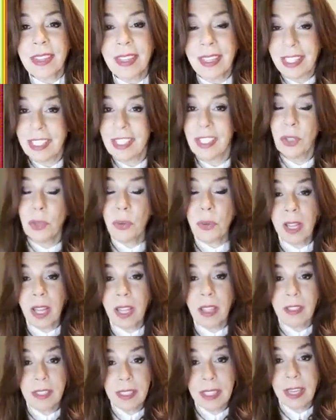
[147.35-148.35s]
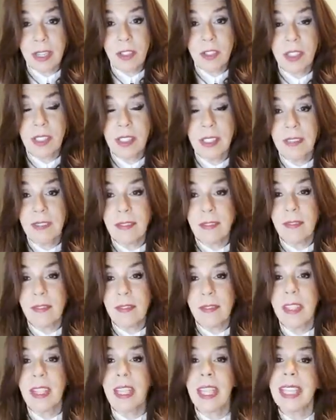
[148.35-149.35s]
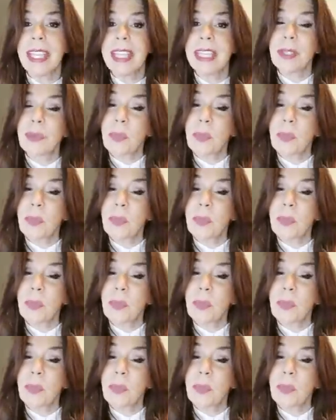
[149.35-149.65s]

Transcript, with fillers: He's two colors, actually. He's